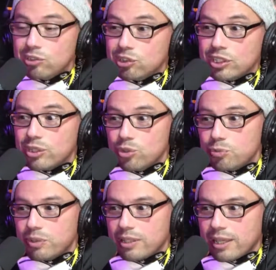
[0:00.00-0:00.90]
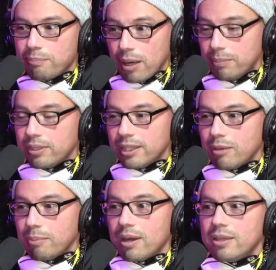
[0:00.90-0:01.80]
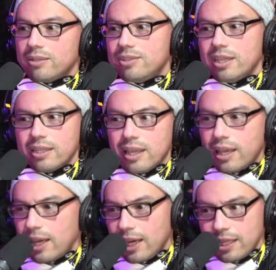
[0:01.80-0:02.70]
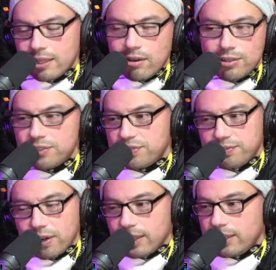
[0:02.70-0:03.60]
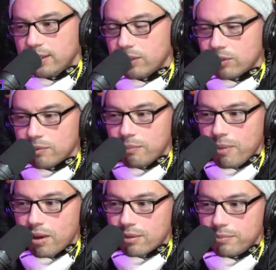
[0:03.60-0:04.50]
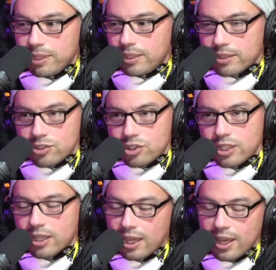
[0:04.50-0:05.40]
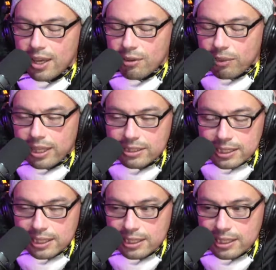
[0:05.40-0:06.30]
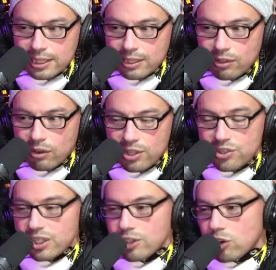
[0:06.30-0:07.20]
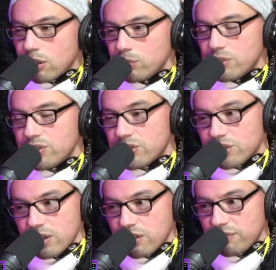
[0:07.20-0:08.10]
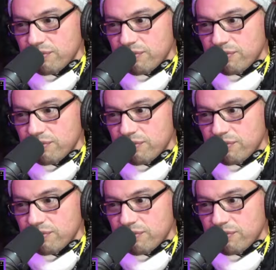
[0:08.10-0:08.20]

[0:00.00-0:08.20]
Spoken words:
took it, who's been like publicly about it, CNN and all these fucking media shit, right? He said his arm was stiff